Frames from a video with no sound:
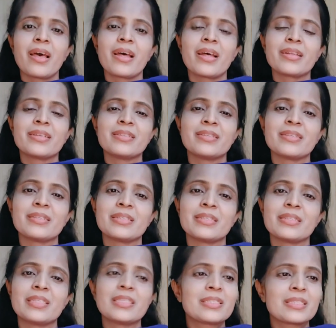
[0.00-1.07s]
And
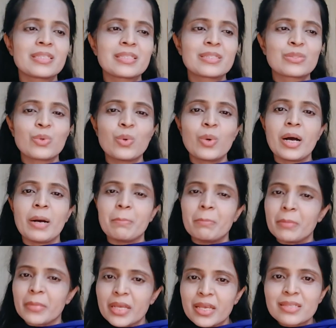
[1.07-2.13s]
this is so
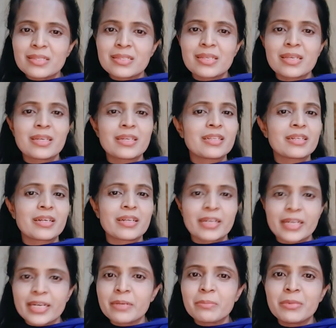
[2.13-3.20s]
amazing,
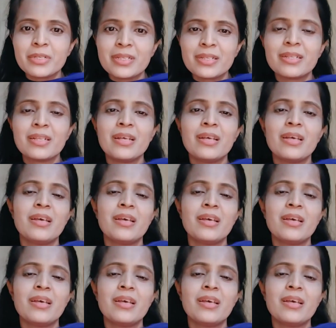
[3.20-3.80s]
incredible